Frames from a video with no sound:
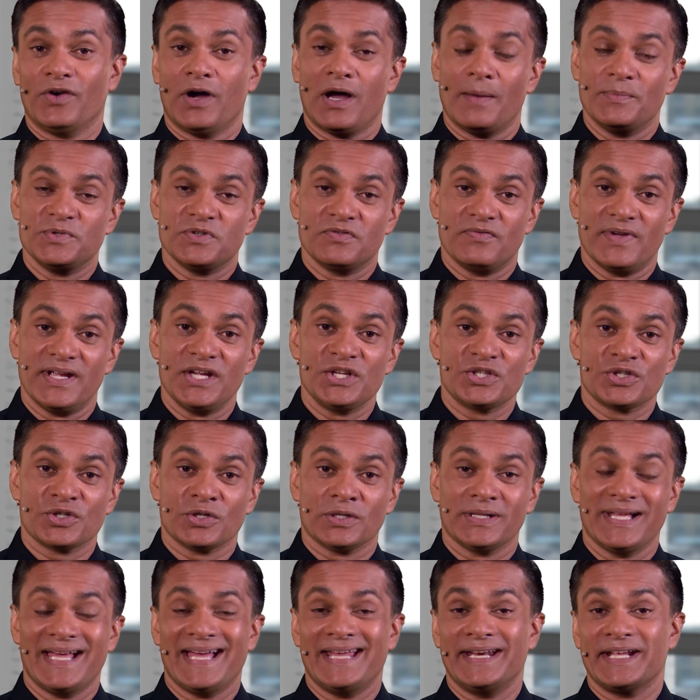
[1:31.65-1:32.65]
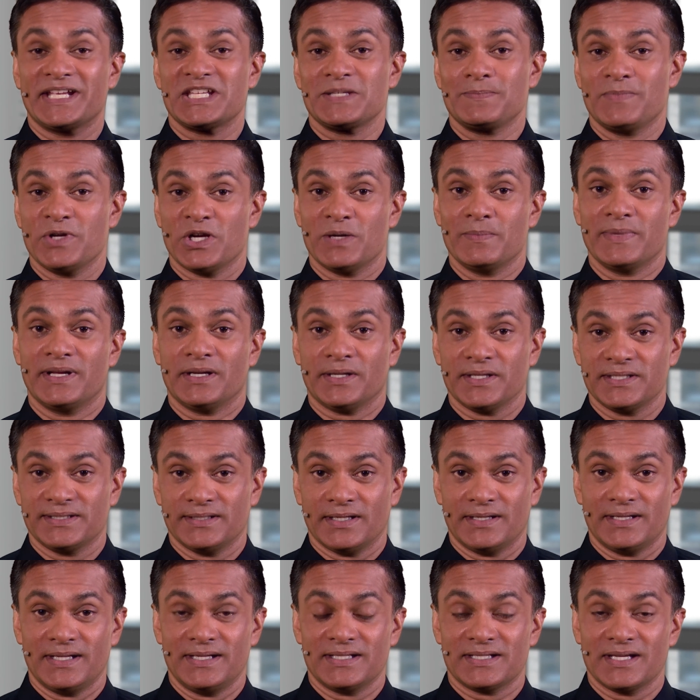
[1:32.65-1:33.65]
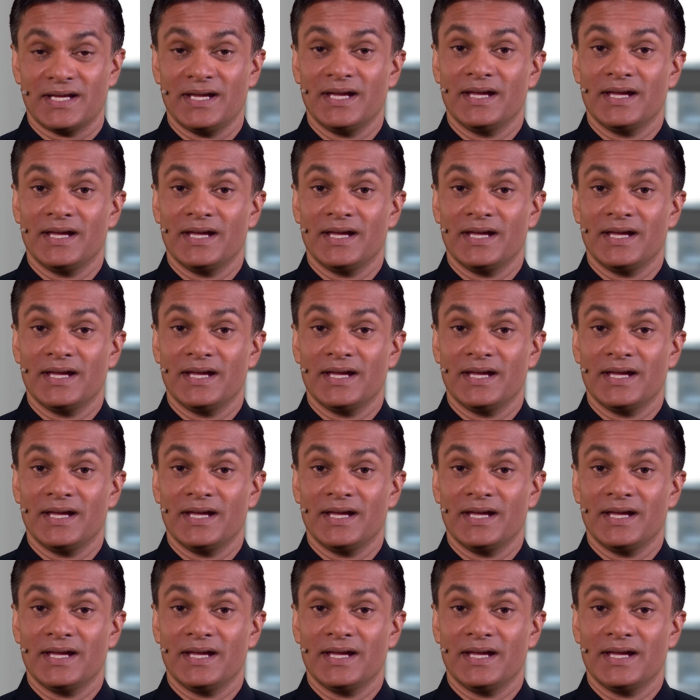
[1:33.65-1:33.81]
observational and experimental studies,